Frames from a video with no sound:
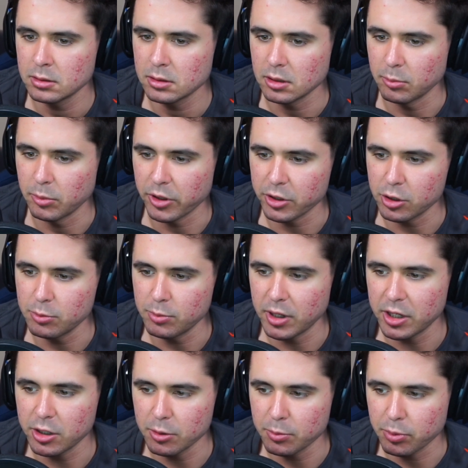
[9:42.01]
The mother you
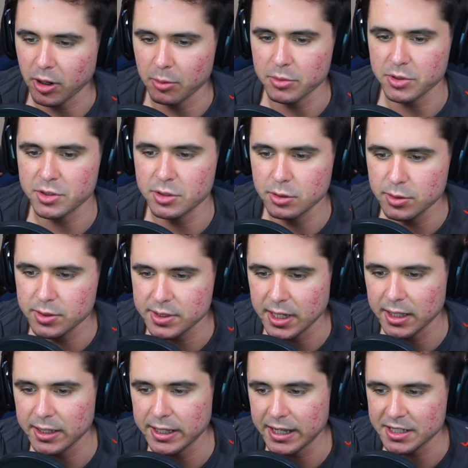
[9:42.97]
made you promise to
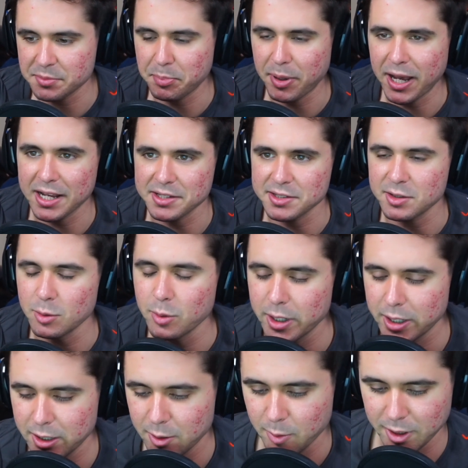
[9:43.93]
sadly has passed
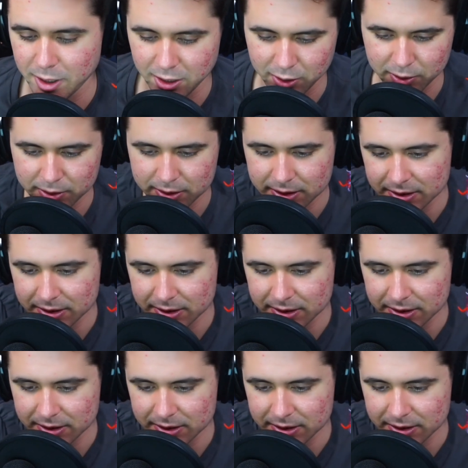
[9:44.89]
away. Wow.